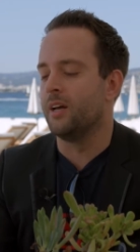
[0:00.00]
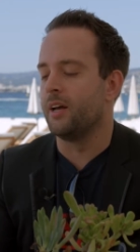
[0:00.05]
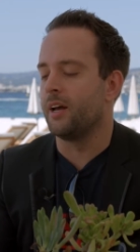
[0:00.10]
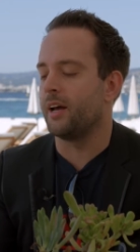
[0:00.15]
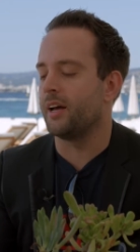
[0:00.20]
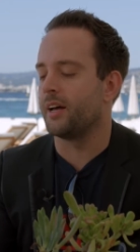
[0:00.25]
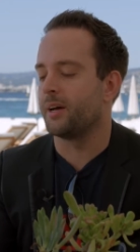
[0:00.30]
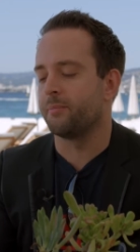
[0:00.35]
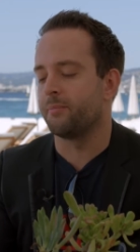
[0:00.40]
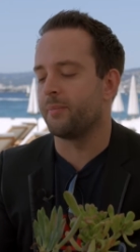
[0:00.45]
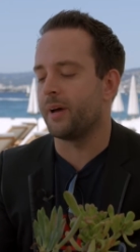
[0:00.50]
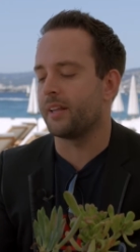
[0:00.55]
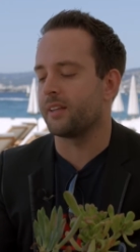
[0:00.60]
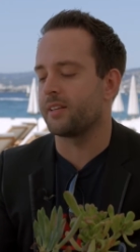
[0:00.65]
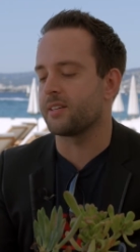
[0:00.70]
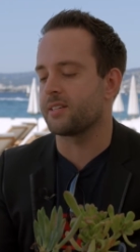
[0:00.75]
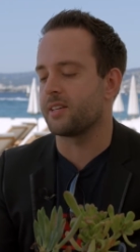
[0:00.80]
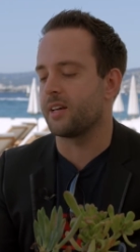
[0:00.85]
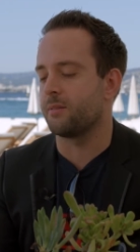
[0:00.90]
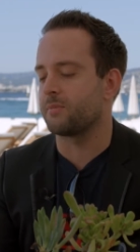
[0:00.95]
At
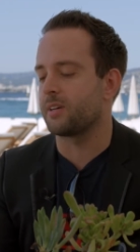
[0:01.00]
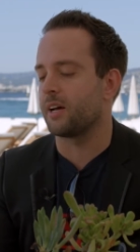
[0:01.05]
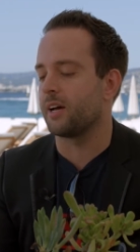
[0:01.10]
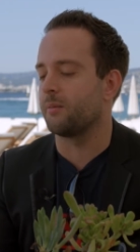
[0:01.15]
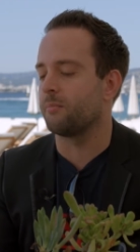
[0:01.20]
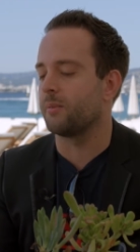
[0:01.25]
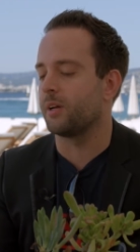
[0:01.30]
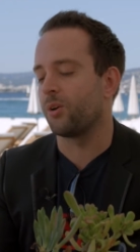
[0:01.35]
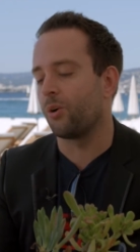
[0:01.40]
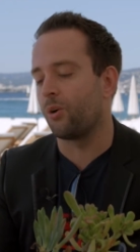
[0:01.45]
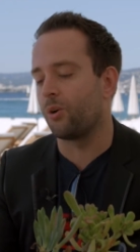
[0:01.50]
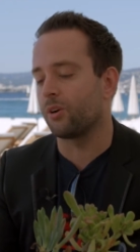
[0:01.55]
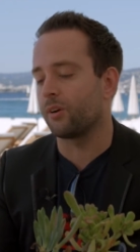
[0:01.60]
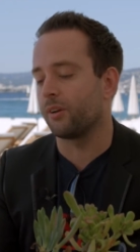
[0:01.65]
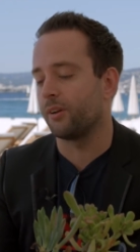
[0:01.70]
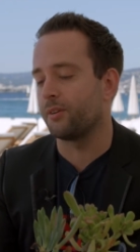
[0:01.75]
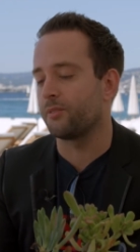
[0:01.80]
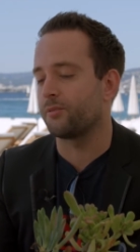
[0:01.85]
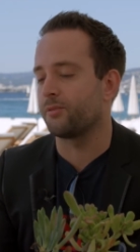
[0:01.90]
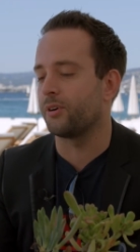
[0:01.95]
the same time, in
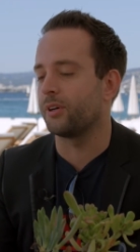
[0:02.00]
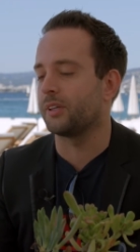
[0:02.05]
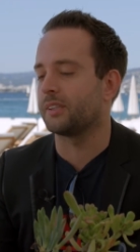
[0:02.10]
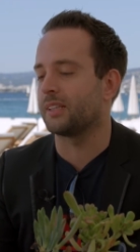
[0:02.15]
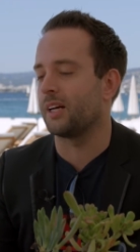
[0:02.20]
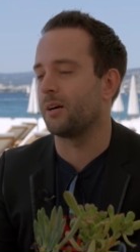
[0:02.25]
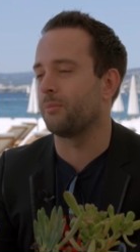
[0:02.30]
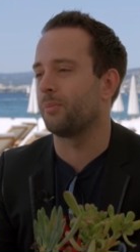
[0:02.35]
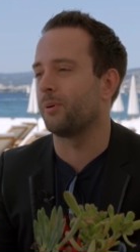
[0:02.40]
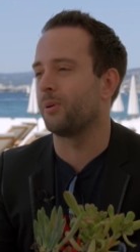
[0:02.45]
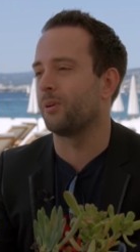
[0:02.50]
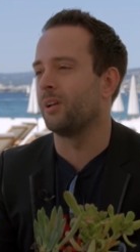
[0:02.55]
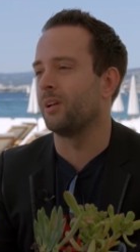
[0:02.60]
Auckland, for example,